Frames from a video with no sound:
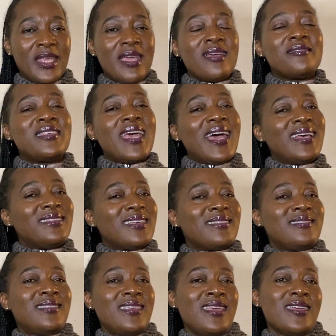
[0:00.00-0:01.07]
The other
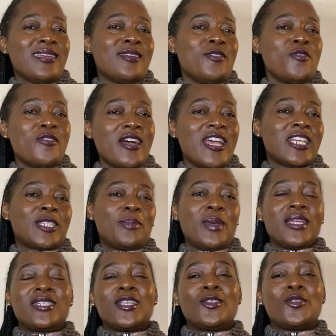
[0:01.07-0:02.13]
thing you are
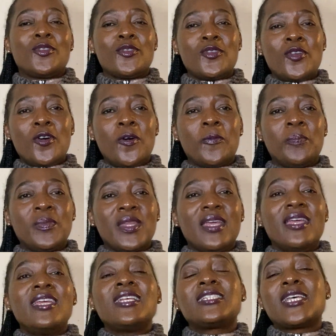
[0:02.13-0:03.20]
expected to know
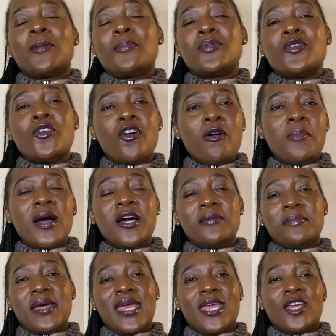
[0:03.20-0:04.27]
is abnormal
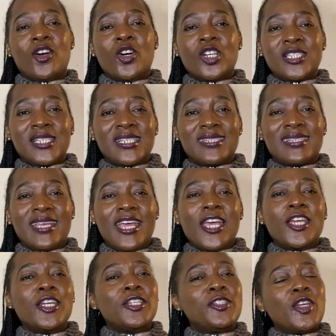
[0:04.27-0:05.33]
meiosis
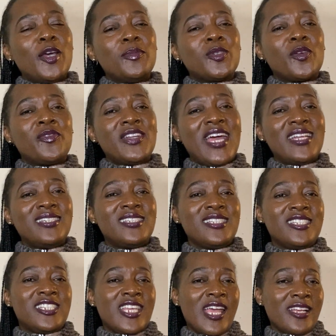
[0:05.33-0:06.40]
in terms of
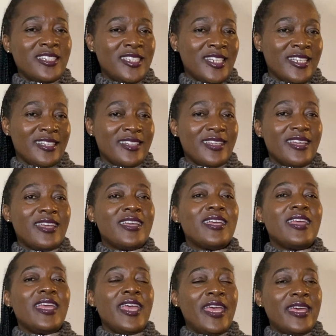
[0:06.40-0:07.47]
non-disjunction
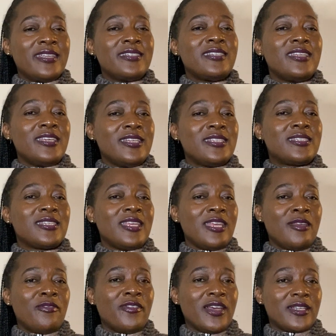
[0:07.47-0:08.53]
and its
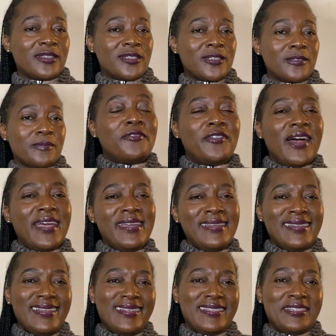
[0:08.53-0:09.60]
effects.
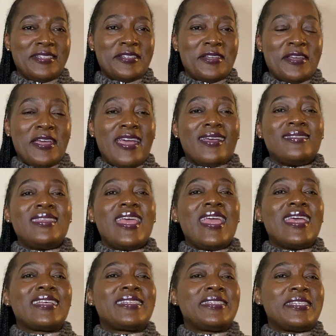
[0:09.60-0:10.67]
Finally, the
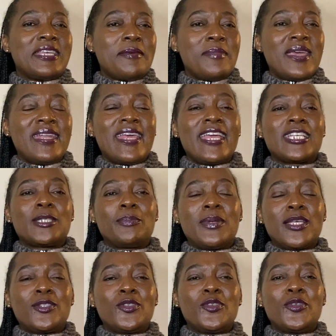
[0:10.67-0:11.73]
examiner
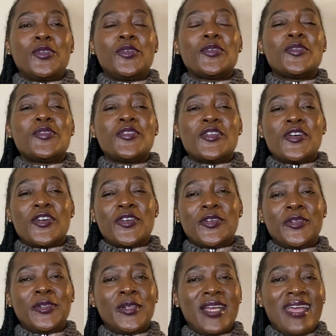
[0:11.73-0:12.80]
expects you to
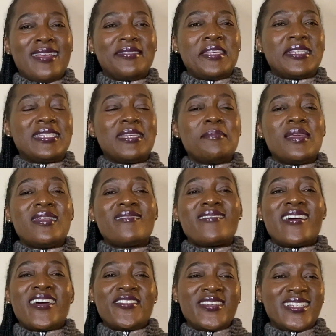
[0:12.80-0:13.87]
know the
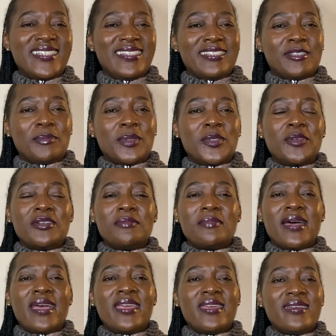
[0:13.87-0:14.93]
similarities between
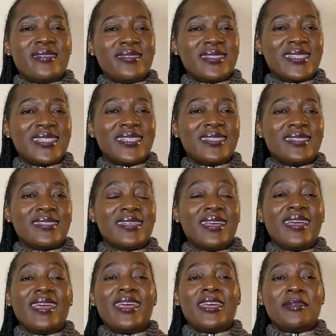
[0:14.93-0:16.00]
meiosis
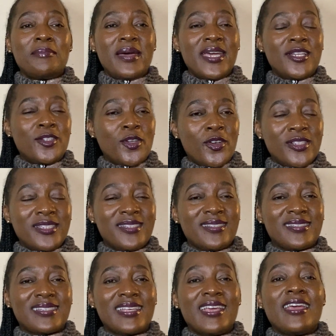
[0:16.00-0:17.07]
and
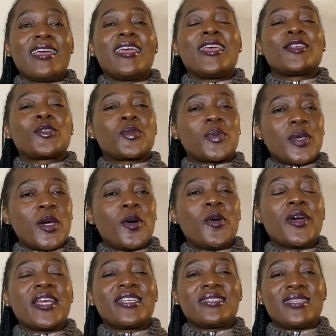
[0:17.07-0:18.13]
mitosis, as well
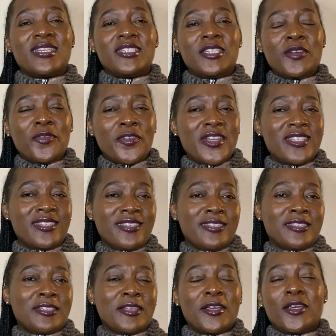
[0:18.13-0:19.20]
as the
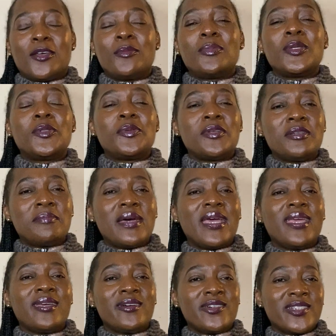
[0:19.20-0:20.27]
differences between
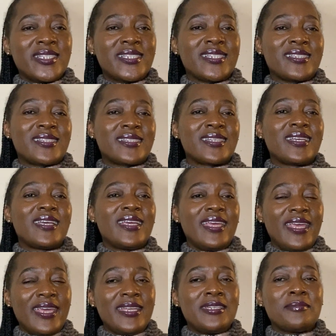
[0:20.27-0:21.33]
meiosis
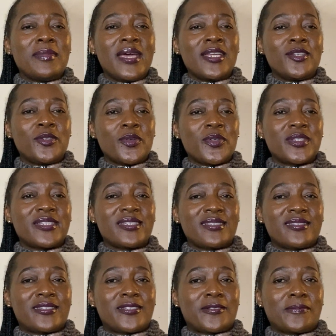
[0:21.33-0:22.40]
and
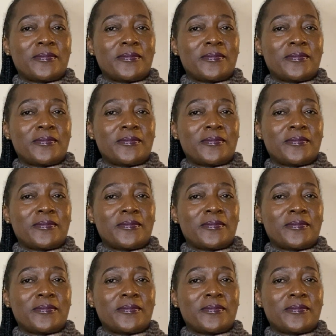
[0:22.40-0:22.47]
mitosis.